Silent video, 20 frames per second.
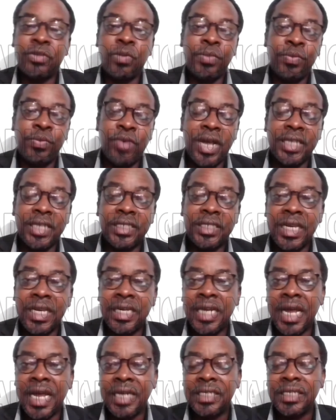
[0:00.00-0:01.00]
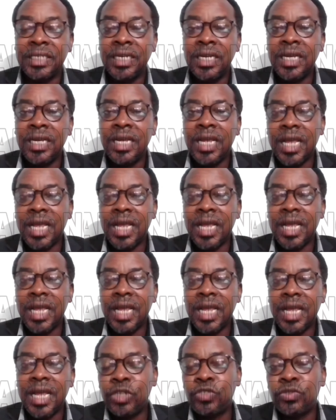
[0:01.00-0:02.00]
Some people are saying that uh,
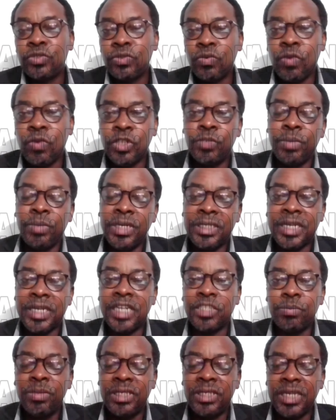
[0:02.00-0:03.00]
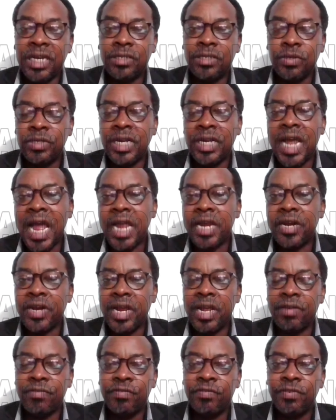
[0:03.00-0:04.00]
what was being transmitted to the I R
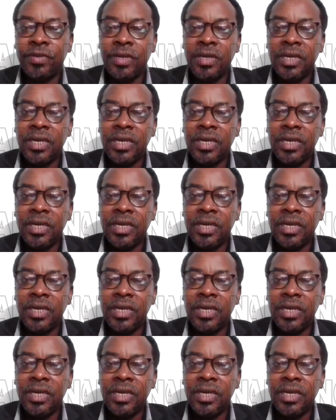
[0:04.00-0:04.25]
E V,